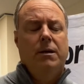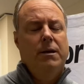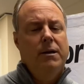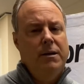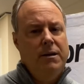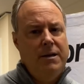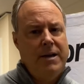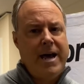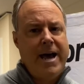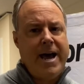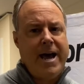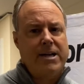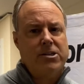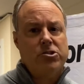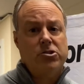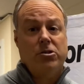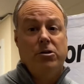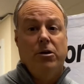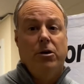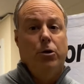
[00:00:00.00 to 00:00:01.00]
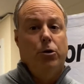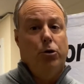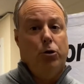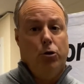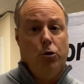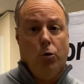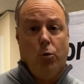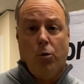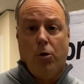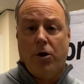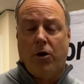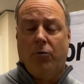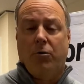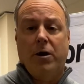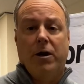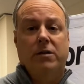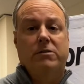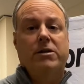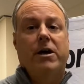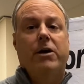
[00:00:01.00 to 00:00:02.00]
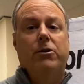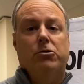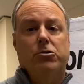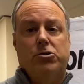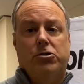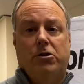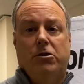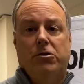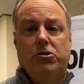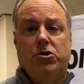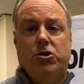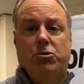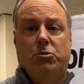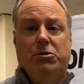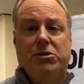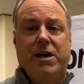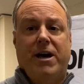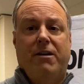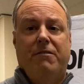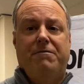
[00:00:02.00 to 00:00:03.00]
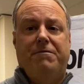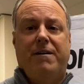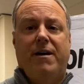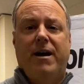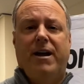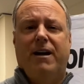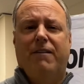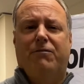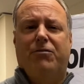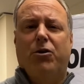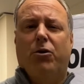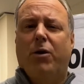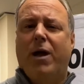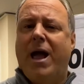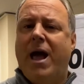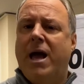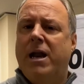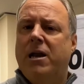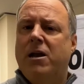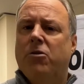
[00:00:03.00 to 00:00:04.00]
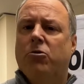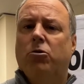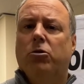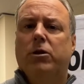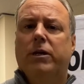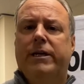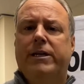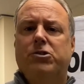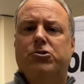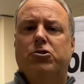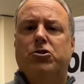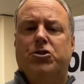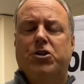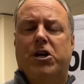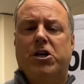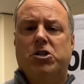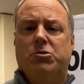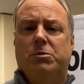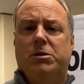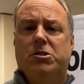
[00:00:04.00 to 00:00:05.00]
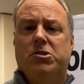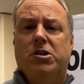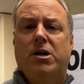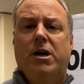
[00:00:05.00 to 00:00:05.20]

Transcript: Next, you'll want to run a title search to identify if there are any other liens or judgments